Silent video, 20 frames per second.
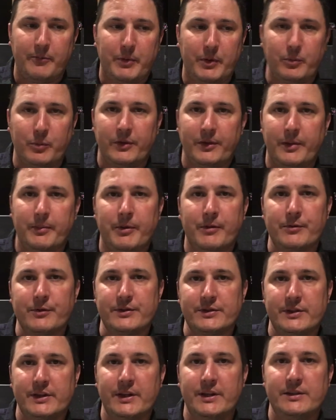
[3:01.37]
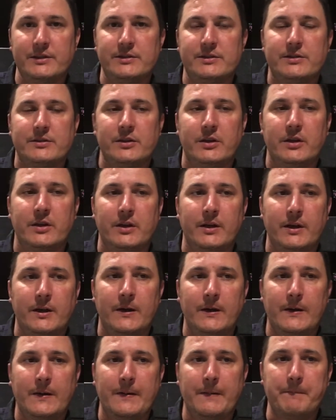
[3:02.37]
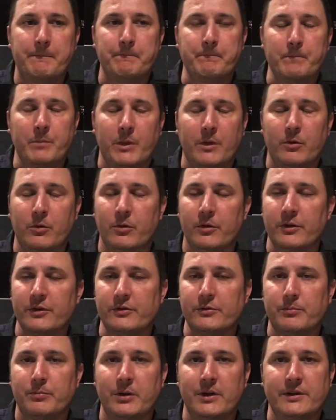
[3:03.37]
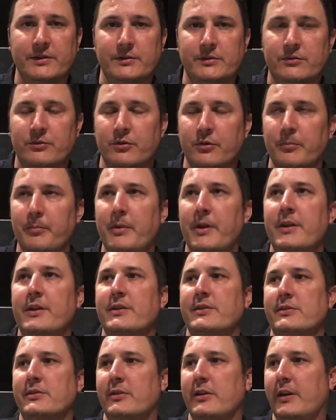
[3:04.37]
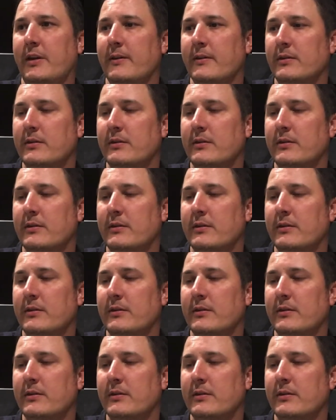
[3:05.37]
been with them ever since. The Lord has blessed tremendously